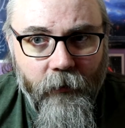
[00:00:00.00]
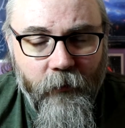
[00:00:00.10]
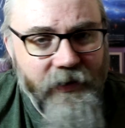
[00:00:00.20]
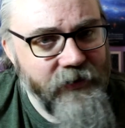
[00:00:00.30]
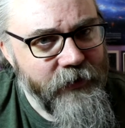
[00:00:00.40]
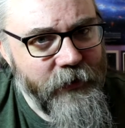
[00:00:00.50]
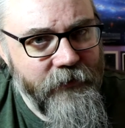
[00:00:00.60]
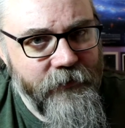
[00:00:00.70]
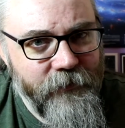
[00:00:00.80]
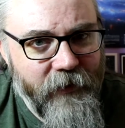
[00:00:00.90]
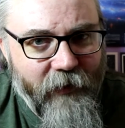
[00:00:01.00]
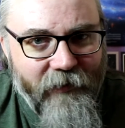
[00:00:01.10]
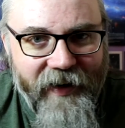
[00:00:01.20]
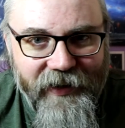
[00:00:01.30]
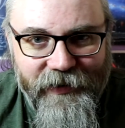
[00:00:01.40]
Which is sort of a
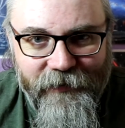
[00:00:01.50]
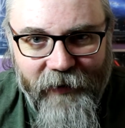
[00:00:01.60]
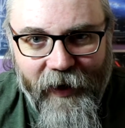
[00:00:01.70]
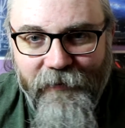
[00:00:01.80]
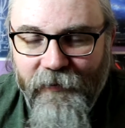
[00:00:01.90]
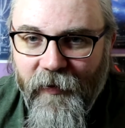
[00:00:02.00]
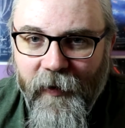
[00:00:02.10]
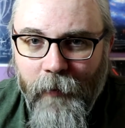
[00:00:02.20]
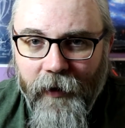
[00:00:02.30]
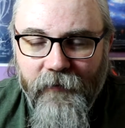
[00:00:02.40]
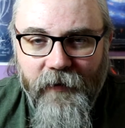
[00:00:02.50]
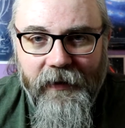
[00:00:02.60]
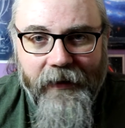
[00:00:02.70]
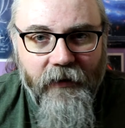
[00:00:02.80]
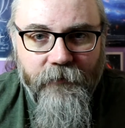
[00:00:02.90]
reflection of life, if you think about it. If you
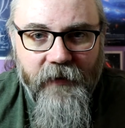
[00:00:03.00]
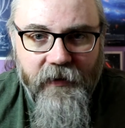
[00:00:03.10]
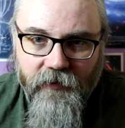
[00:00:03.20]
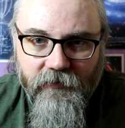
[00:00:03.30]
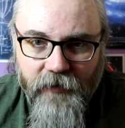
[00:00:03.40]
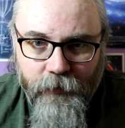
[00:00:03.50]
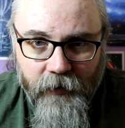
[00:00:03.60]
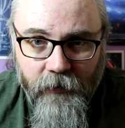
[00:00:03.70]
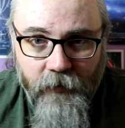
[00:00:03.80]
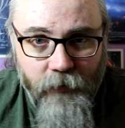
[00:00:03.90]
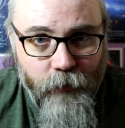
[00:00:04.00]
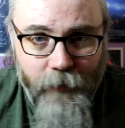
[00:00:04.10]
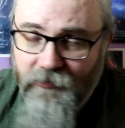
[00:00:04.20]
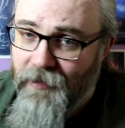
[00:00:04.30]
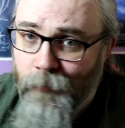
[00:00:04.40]
let your fears control you, you will
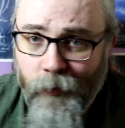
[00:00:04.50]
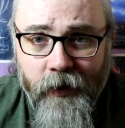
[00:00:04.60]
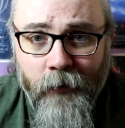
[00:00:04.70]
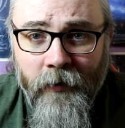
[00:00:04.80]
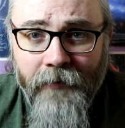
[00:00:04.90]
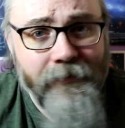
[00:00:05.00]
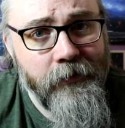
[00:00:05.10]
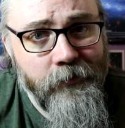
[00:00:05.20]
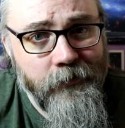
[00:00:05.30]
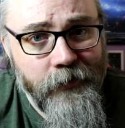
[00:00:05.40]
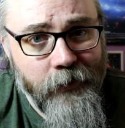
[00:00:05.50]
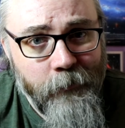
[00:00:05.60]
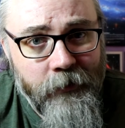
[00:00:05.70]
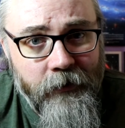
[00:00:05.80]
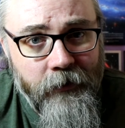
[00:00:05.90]
be trapped where you are for a long
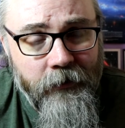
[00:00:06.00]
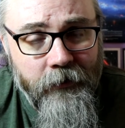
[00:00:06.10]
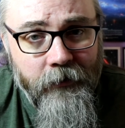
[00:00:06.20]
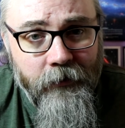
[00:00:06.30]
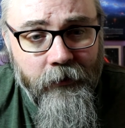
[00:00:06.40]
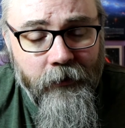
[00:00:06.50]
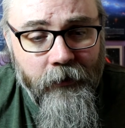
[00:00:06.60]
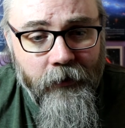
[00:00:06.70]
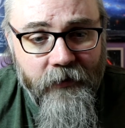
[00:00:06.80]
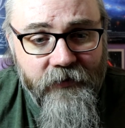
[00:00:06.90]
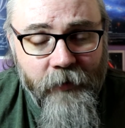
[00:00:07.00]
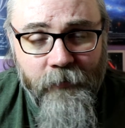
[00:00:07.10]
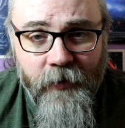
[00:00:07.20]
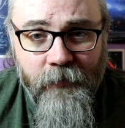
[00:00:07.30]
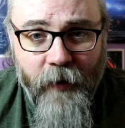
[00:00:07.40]
time. And
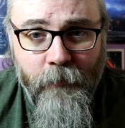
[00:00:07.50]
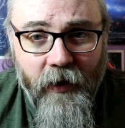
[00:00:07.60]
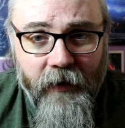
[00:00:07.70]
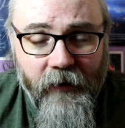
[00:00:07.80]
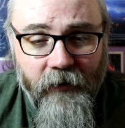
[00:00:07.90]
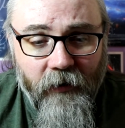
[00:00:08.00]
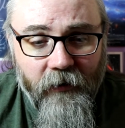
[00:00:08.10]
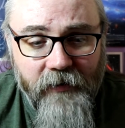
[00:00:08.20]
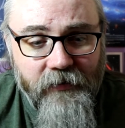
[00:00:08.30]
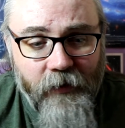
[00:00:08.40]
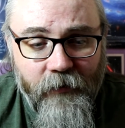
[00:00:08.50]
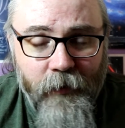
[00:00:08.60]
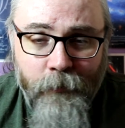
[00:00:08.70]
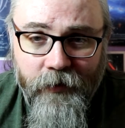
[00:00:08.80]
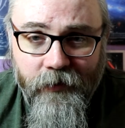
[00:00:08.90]
sometimes that barking dog is
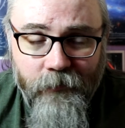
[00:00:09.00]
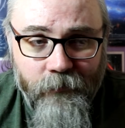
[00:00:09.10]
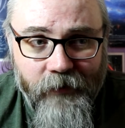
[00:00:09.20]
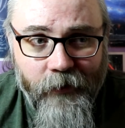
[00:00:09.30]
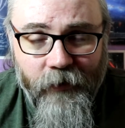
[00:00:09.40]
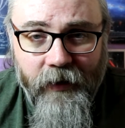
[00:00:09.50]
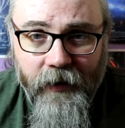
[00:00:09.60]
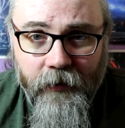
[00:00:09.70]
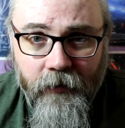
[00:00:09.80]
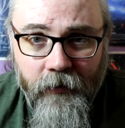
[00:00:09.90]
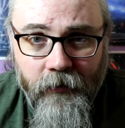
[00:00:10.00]
nothing but a rat on a lead.